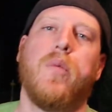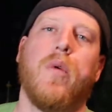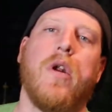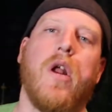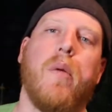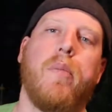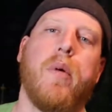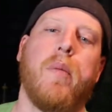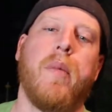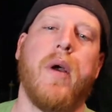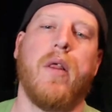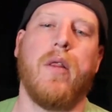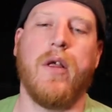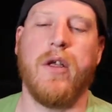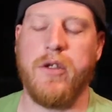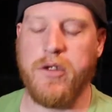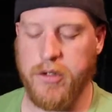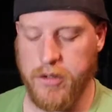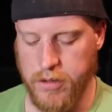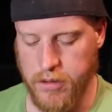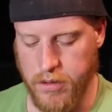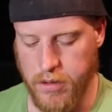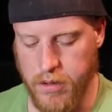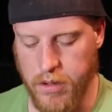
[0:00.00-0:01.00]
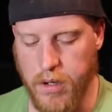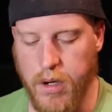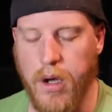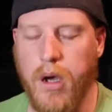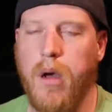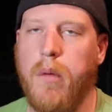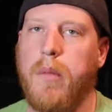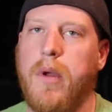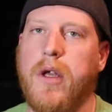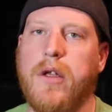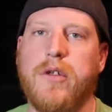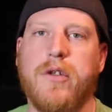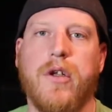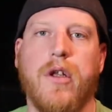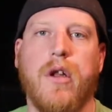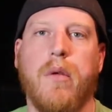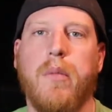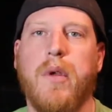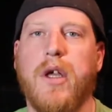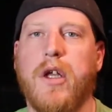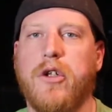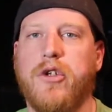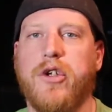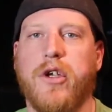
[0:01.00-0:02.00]
one up on my list is going to
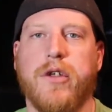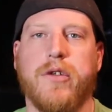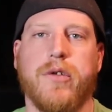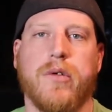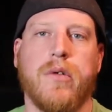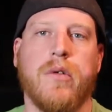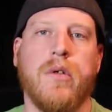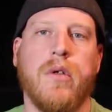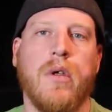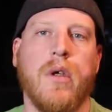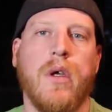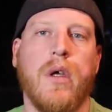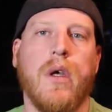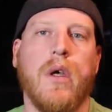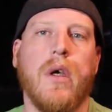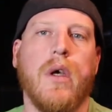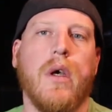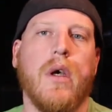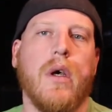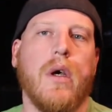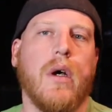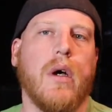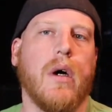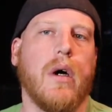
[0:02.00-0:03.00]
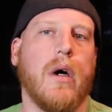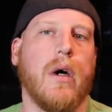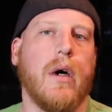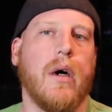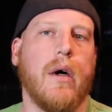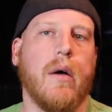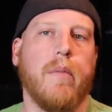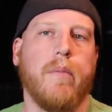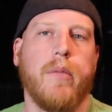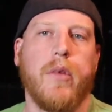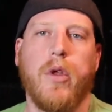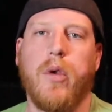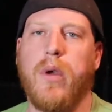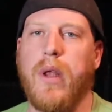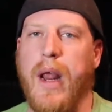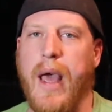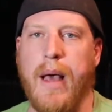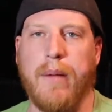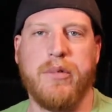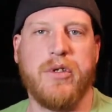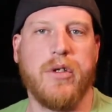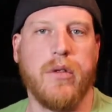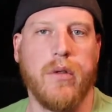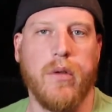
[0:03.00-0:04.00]
be a chisel. You can
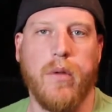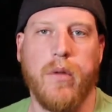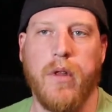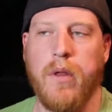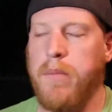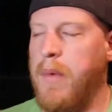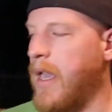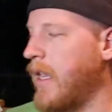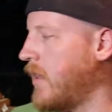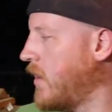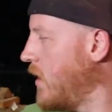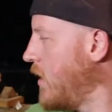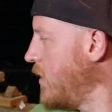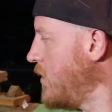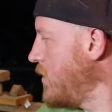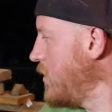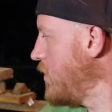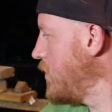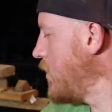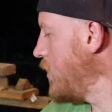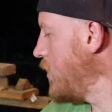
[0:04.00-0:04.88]
absolutely make these.